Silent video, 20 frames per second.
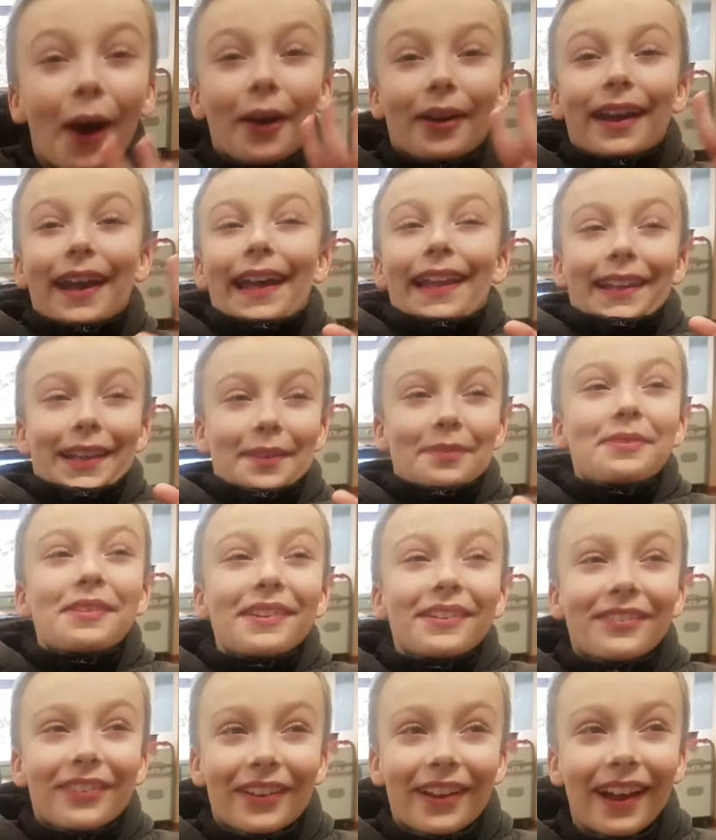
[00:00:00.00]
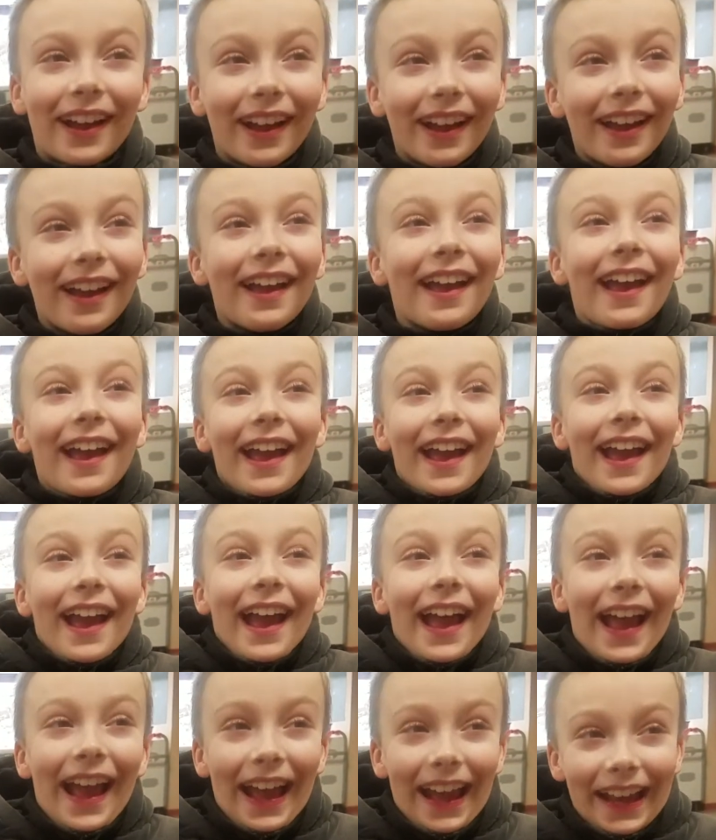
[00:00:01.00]
Okay, let me reset.
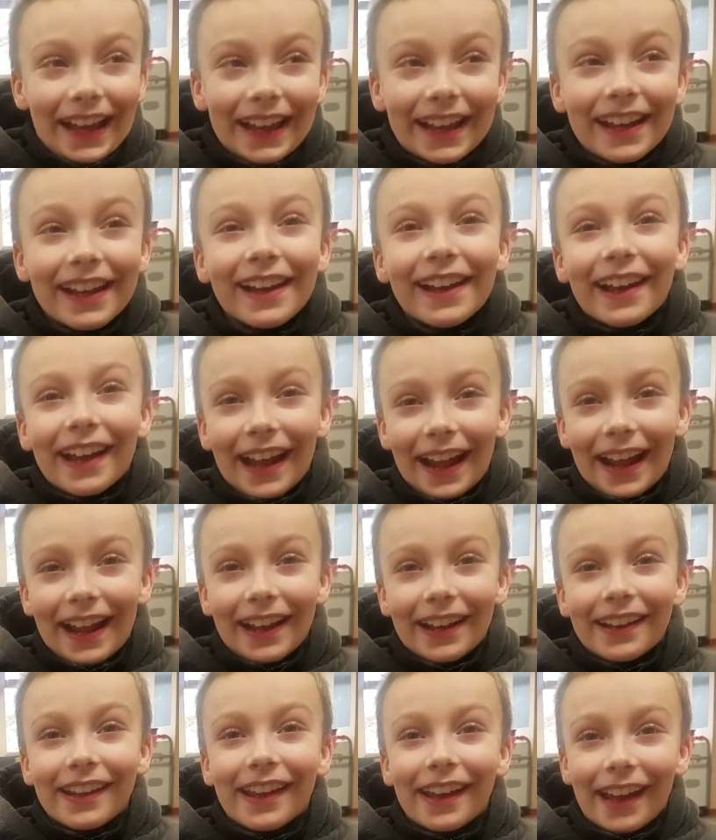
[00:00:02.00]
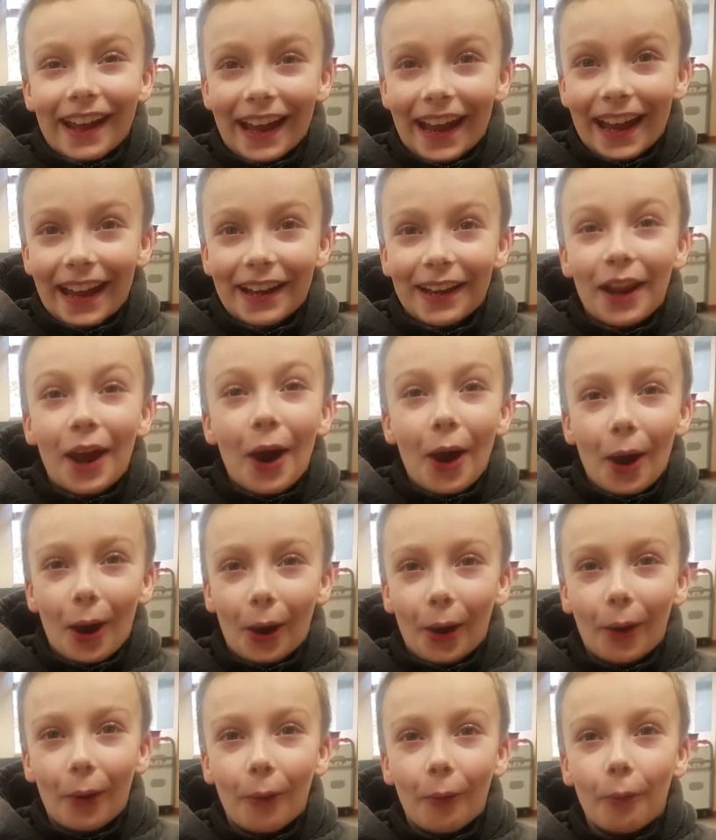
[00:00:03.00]
Reset. A N N
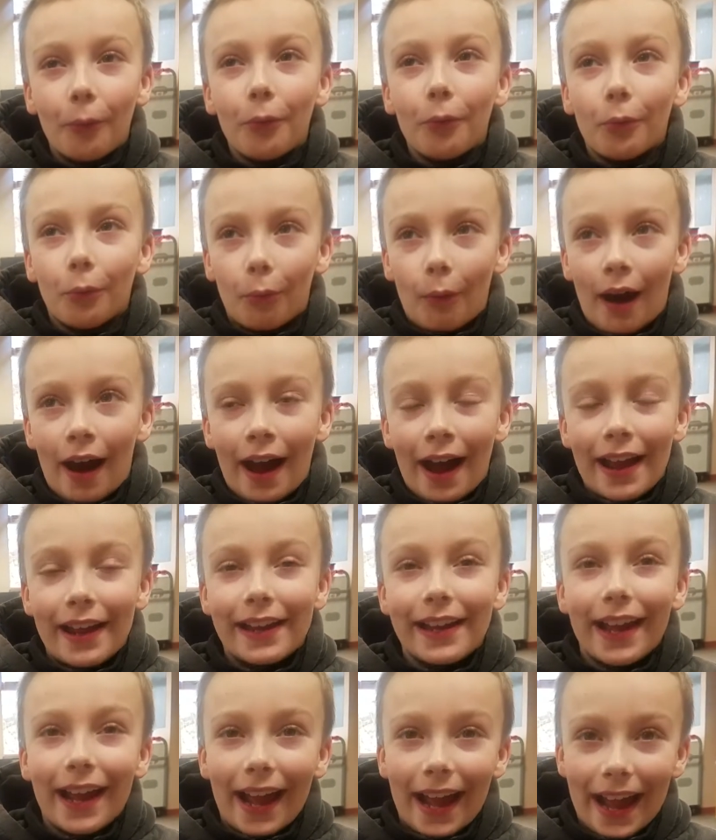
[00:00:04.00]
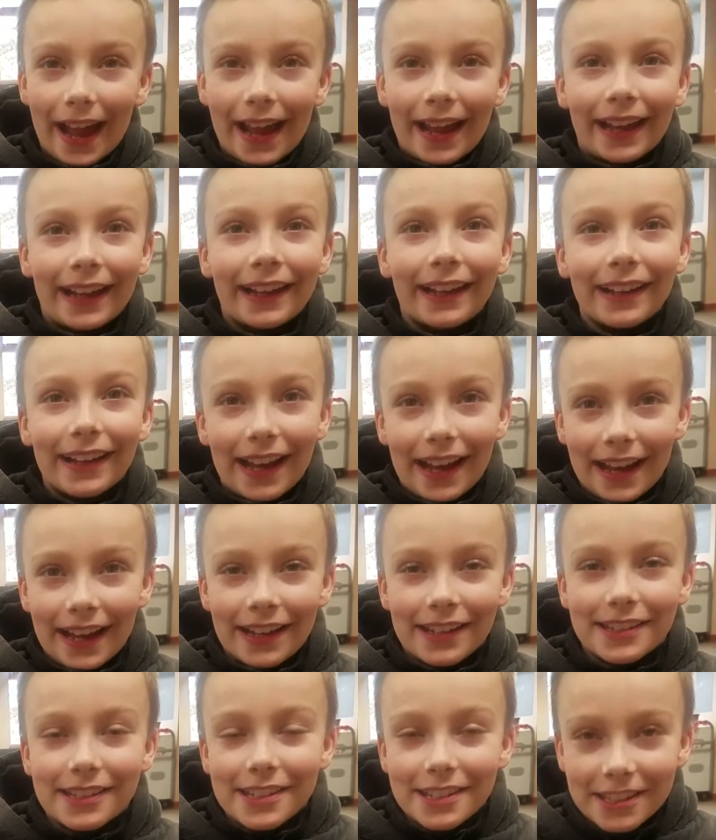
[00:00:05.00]
O Y A
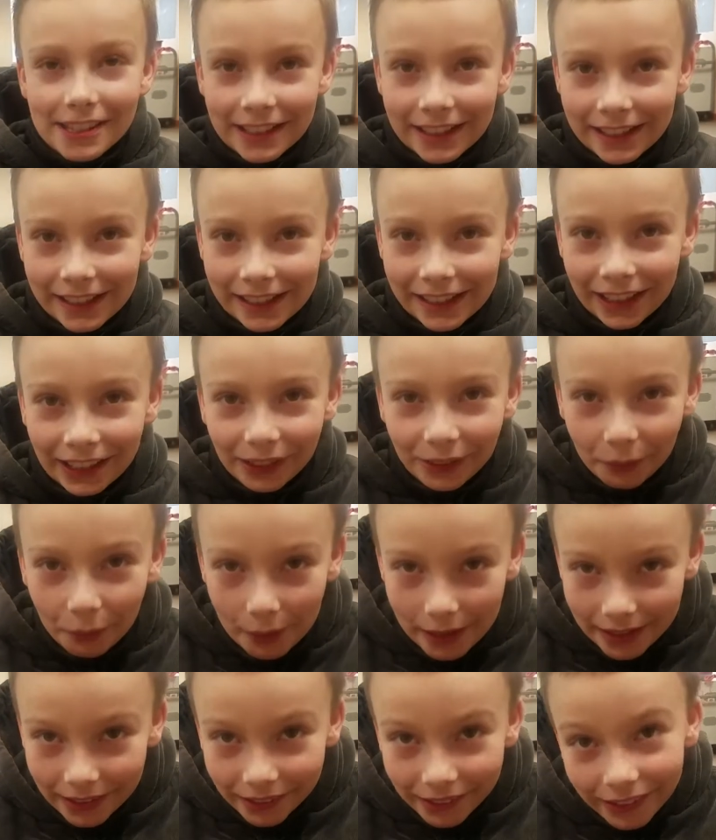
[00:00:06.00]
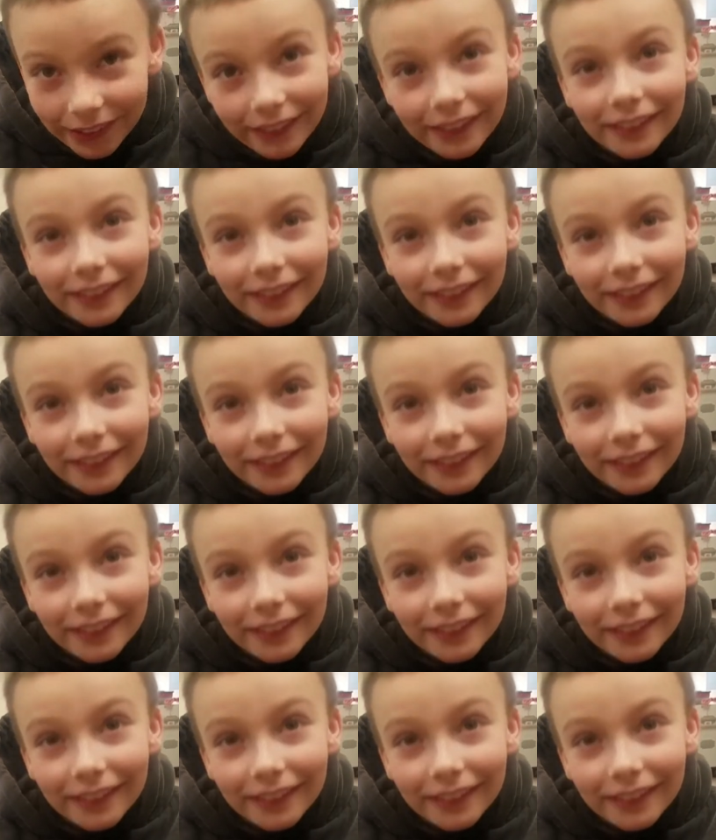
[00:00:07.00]
N C E annoyance.